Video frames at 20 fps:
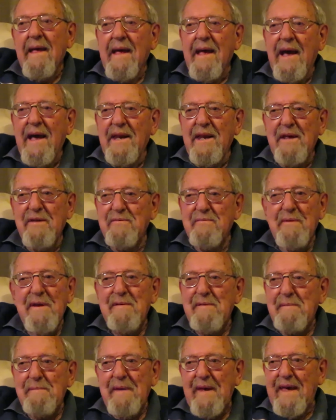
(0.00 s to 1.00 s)
And it
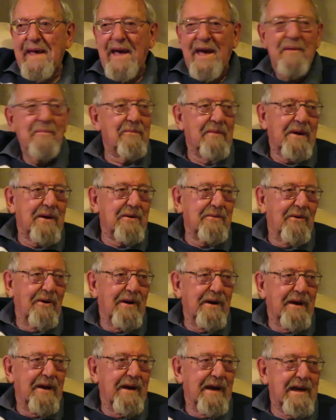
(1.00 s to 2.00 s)
really became
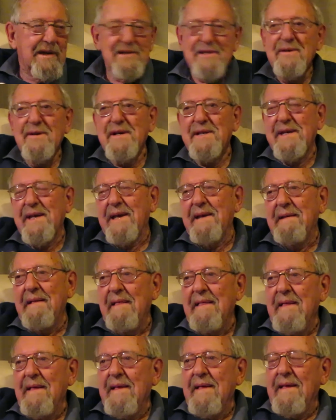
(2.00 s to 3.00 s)
quite exciting.
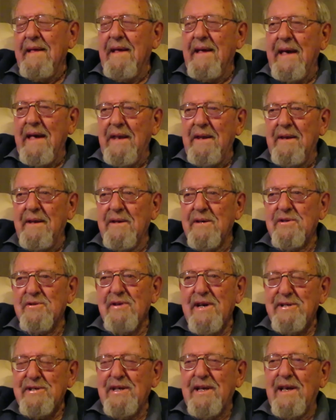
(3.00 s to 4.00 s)
And
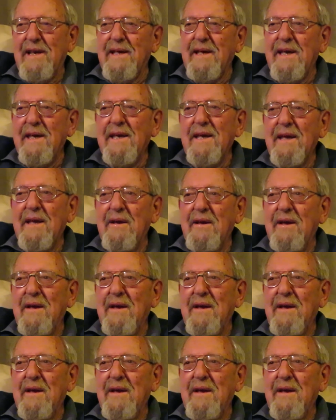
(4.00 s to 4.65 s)
tragically,